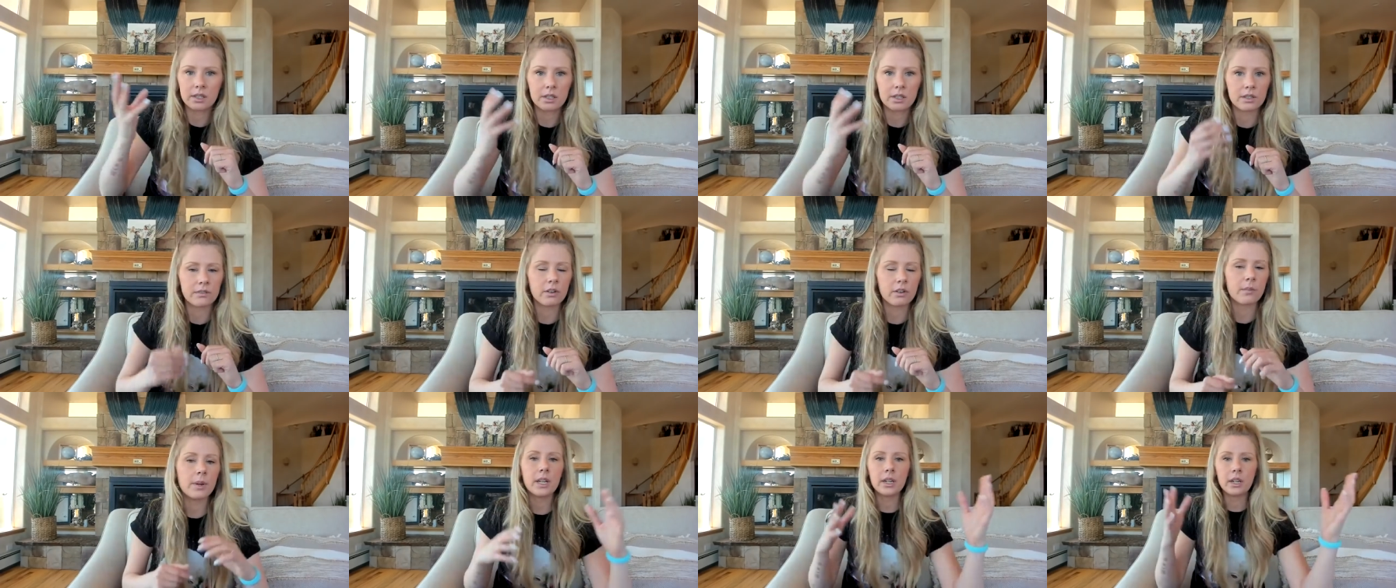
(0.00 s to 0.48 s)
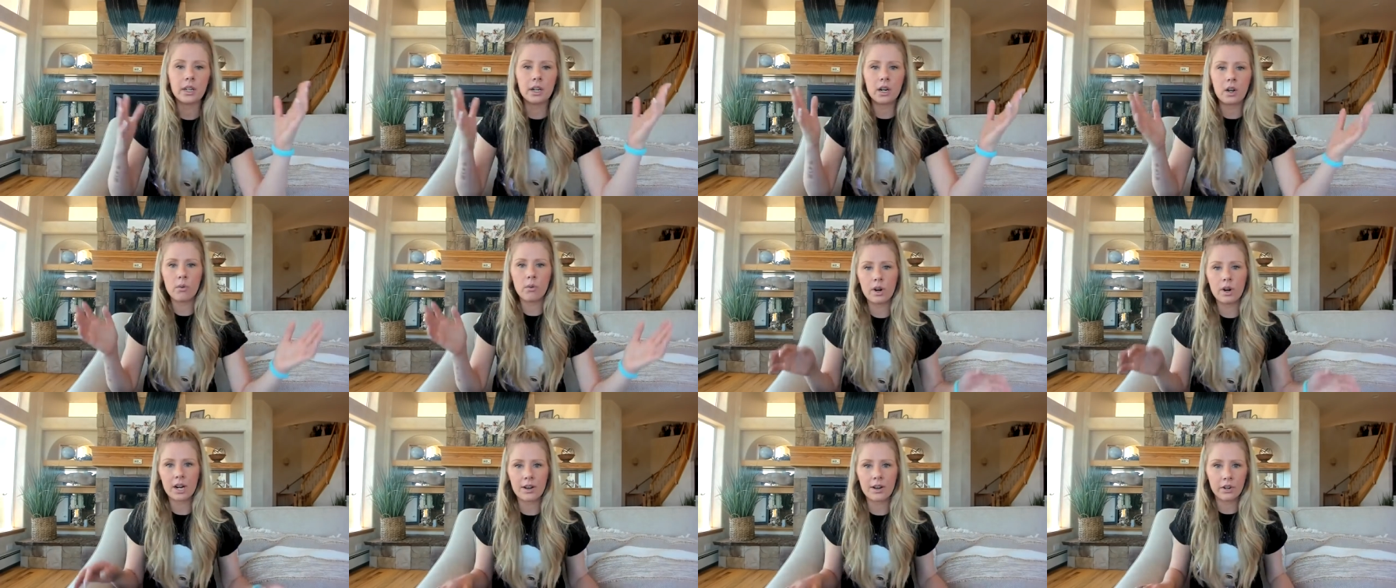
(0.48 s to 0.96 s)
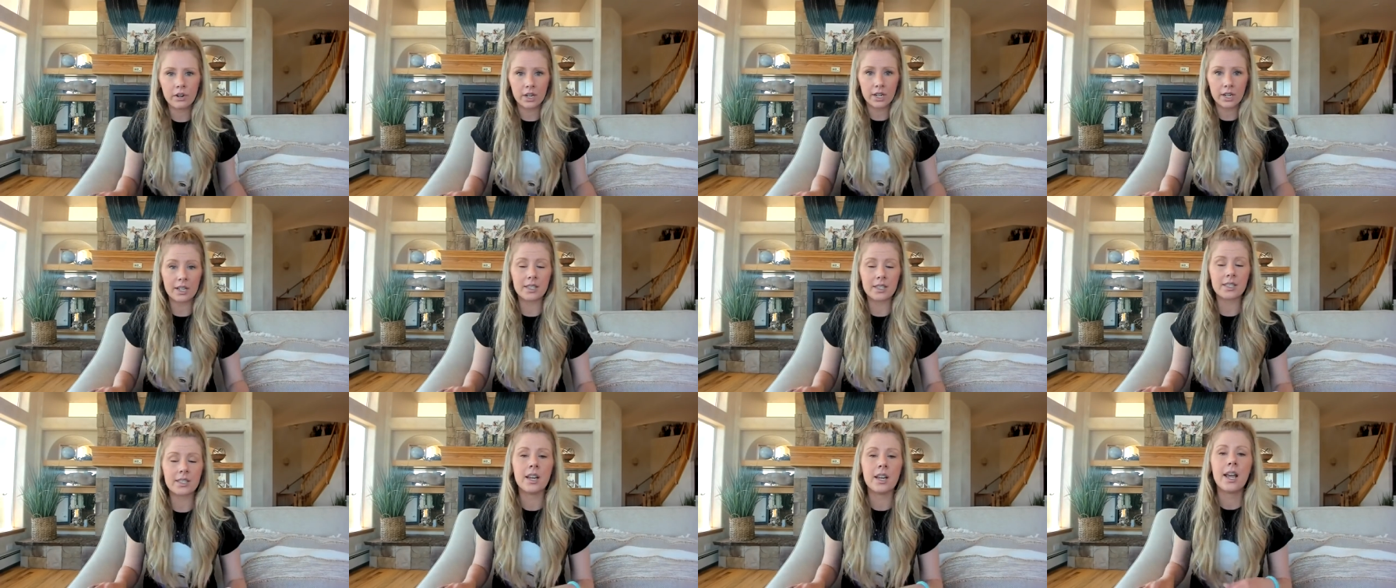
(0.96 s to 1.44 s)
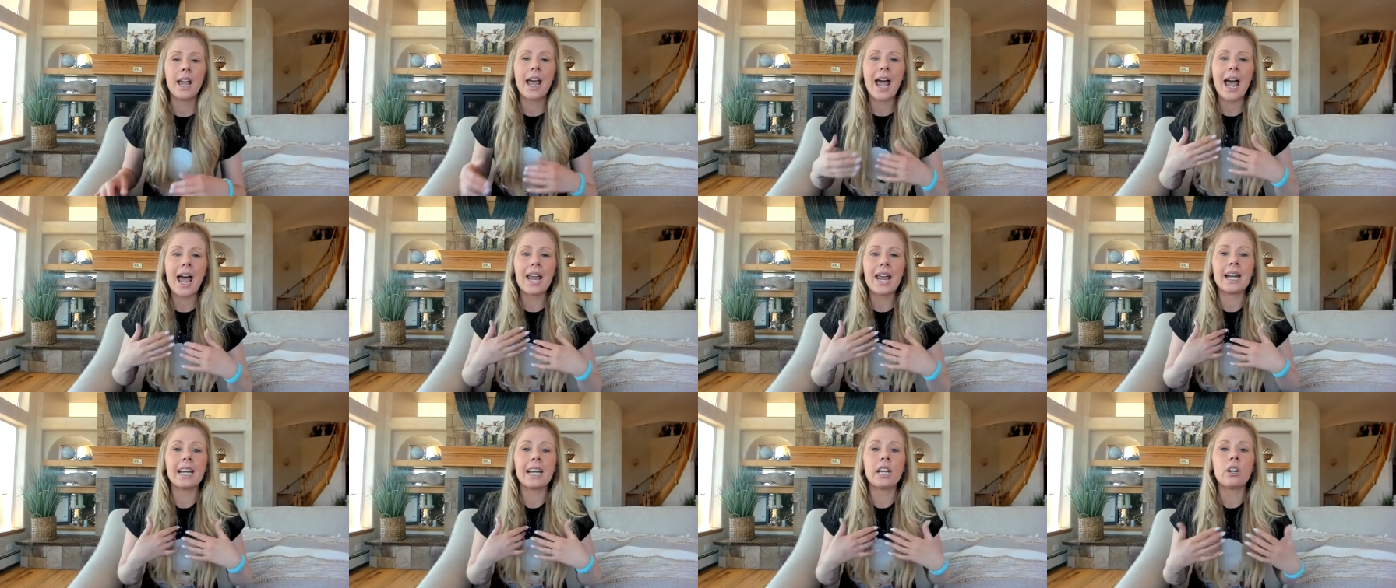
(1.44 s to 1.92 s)
is for me, you know, whatever it is.
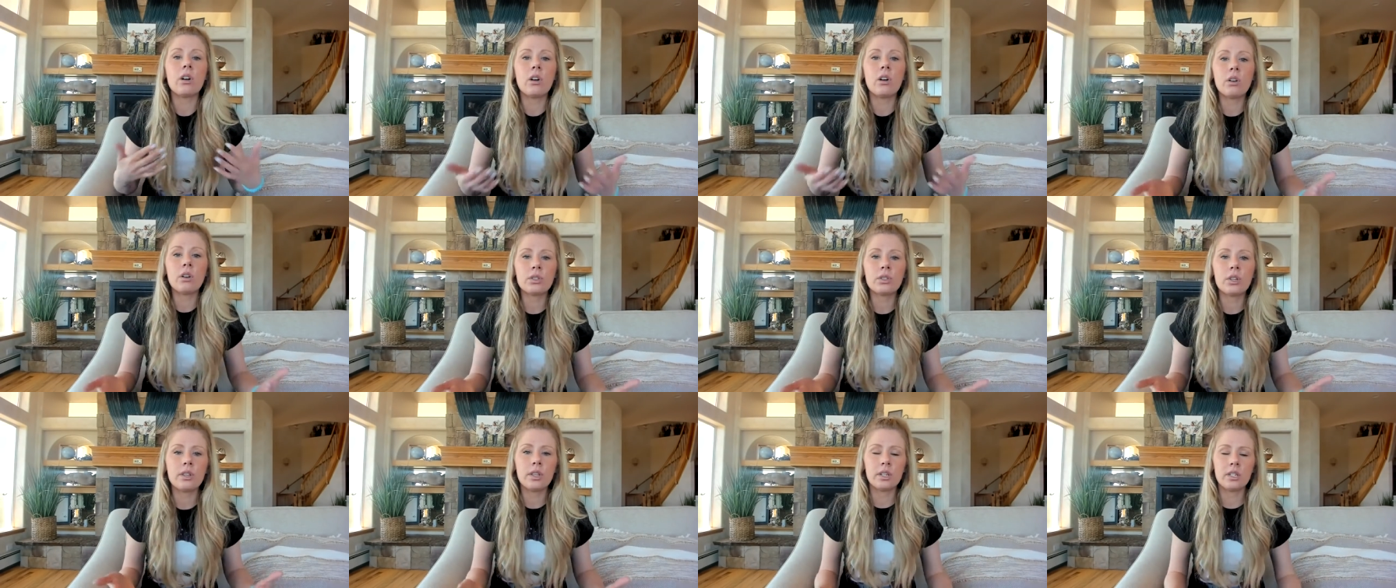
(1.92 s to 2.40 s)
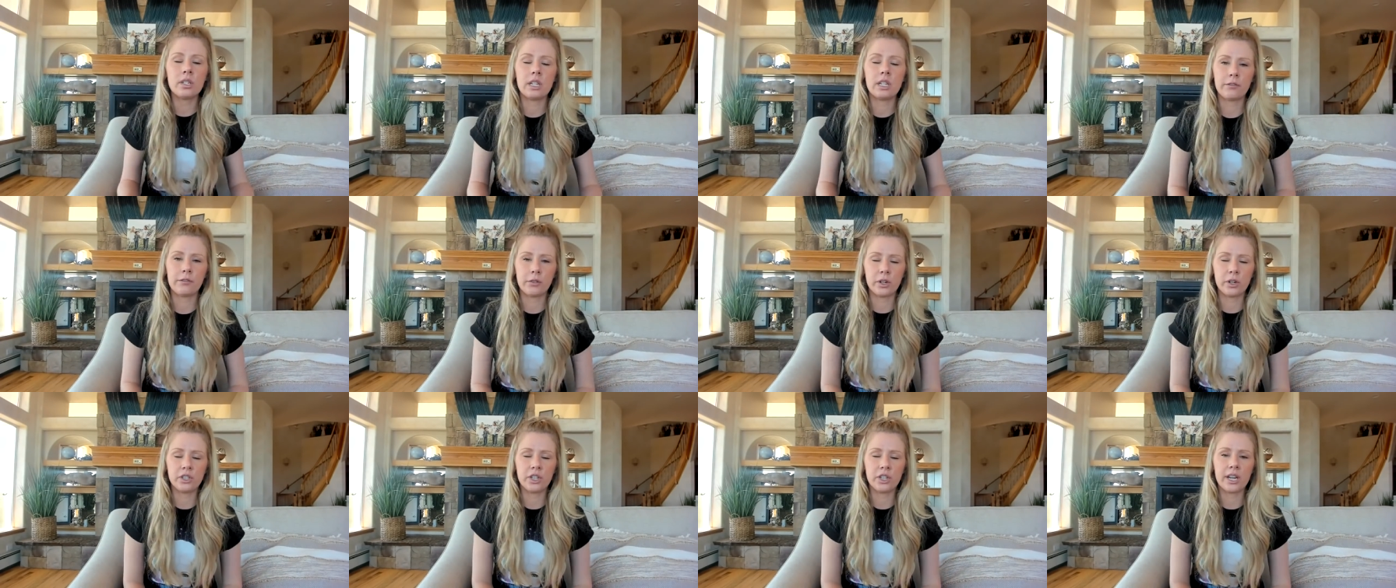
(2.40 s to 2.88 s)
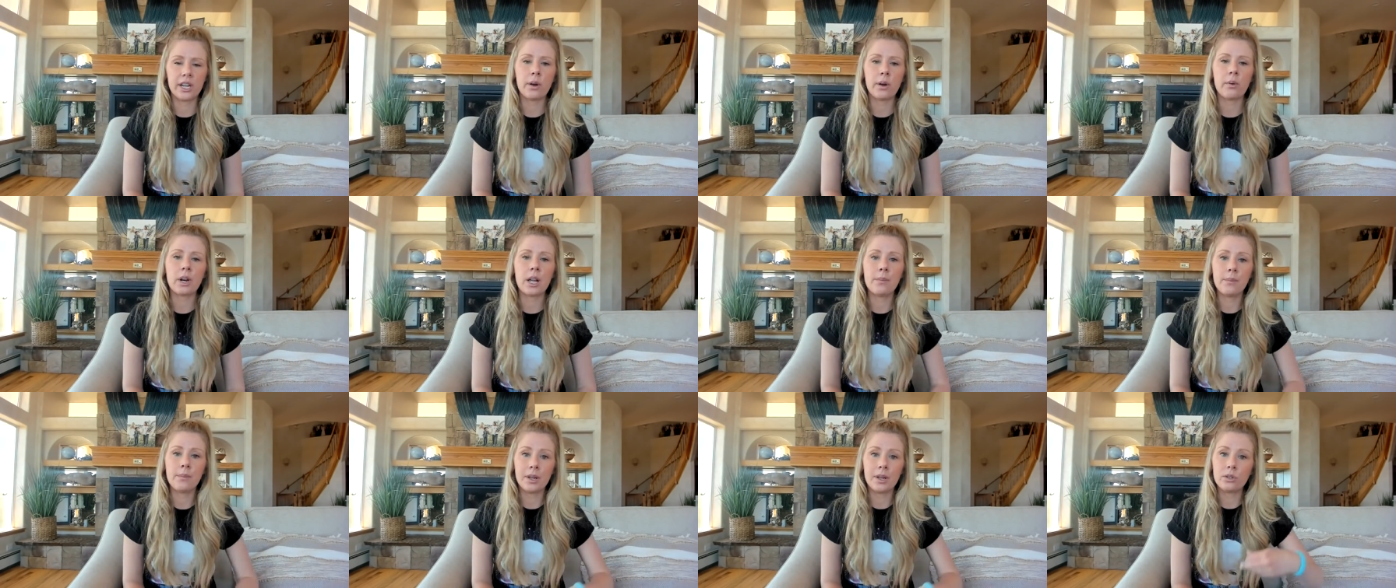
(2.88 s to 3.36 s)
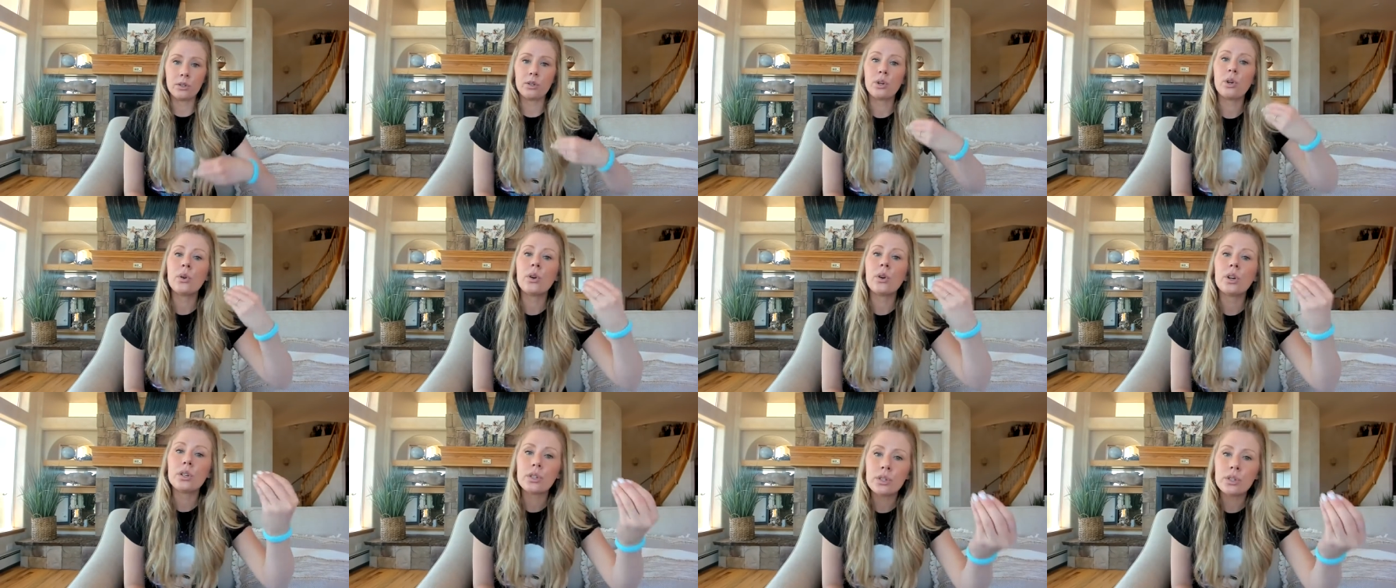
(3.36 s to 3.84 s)
And I can also then differentiate when I'm meant
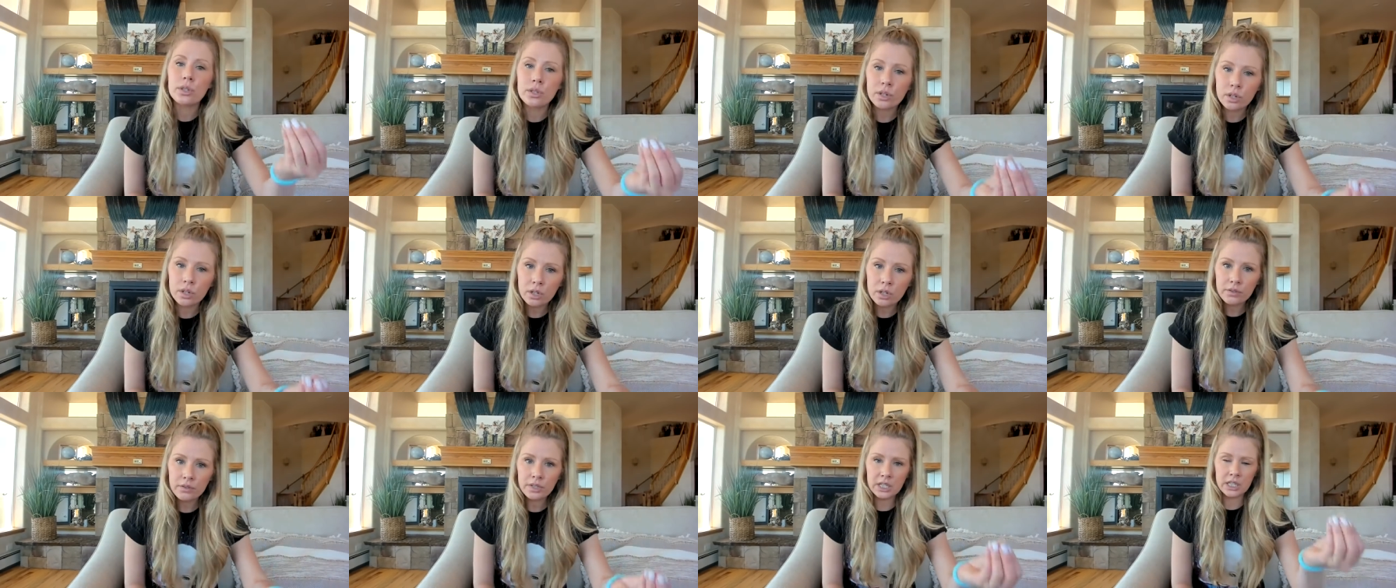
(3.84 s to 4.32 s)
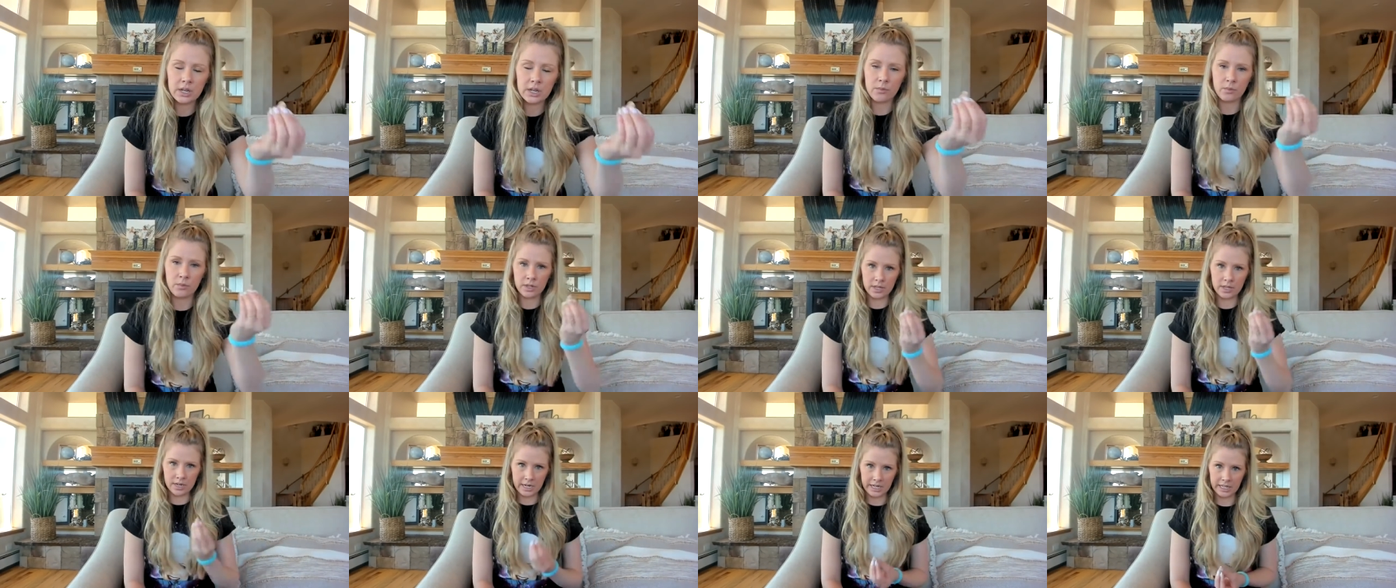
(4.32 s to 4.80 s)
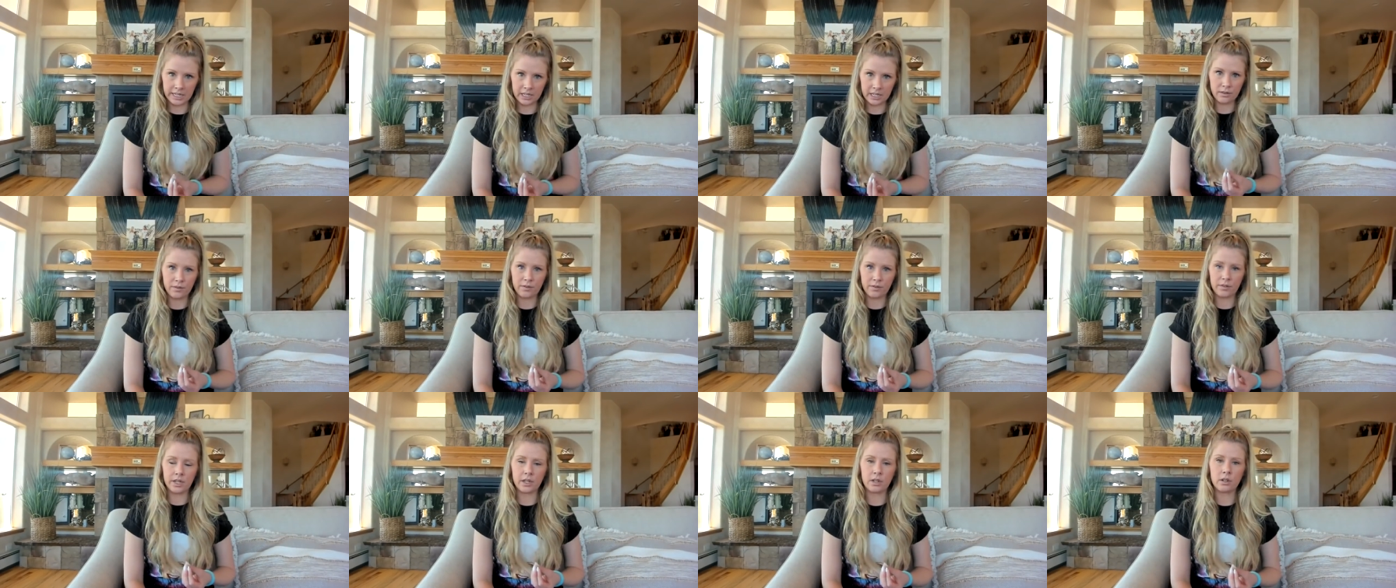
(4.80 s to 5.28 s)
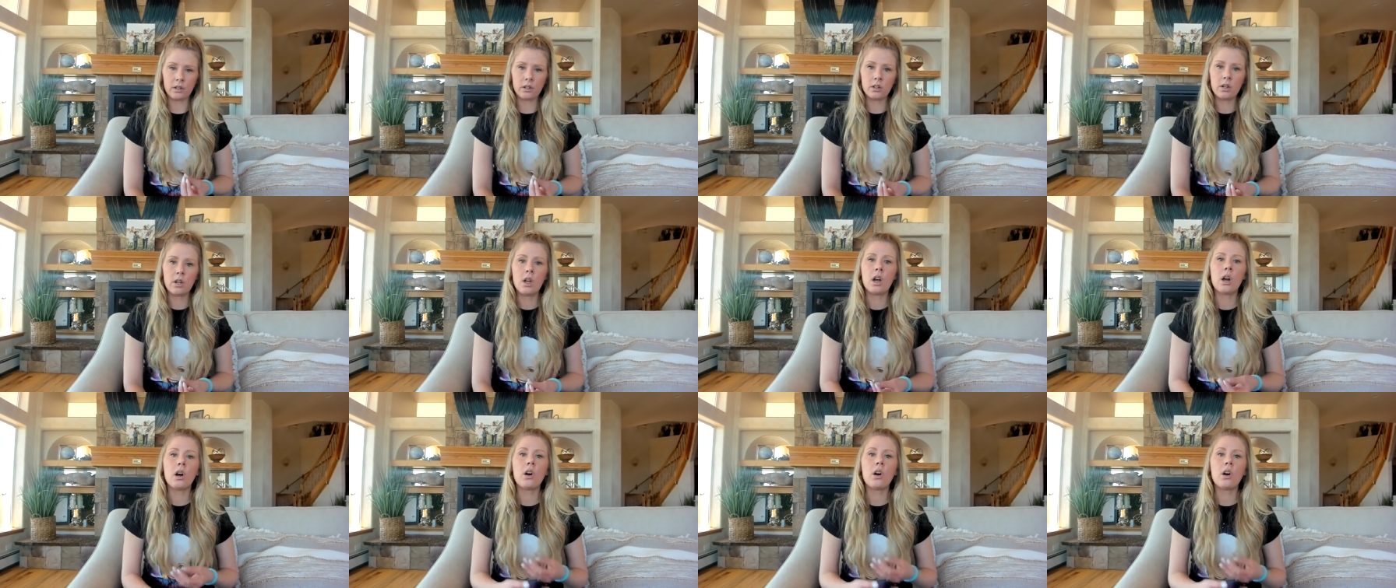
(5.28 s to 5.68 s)
to serve someone that I can feel,